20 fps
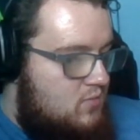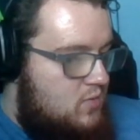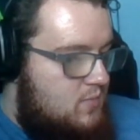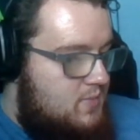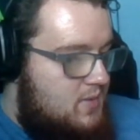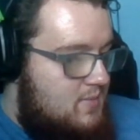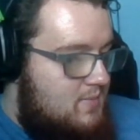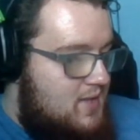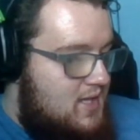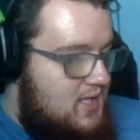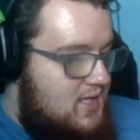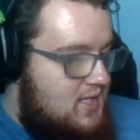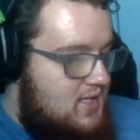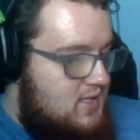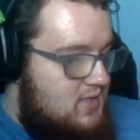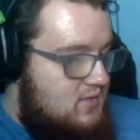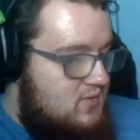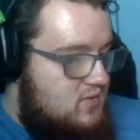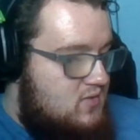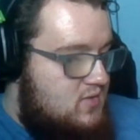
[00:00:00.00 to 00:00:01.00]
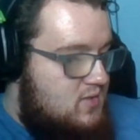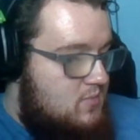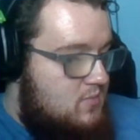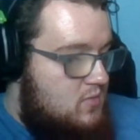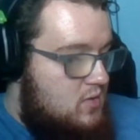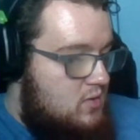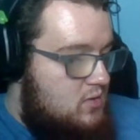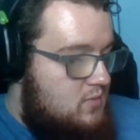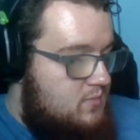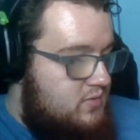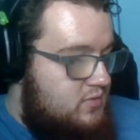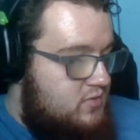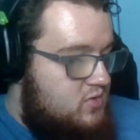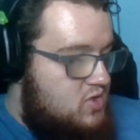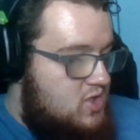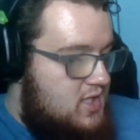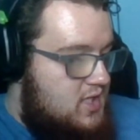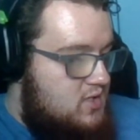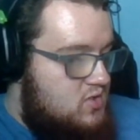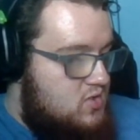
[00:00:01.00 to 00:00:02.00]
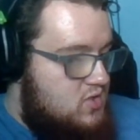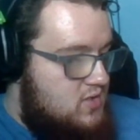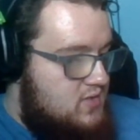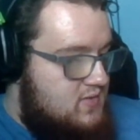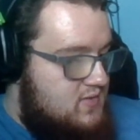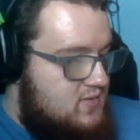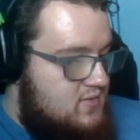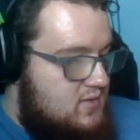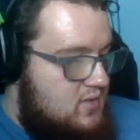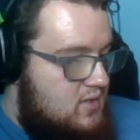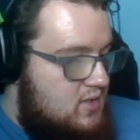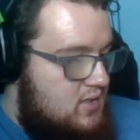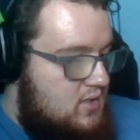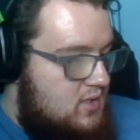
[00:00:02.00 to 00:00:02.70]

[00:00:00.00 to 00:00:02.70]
will be making some notable changes.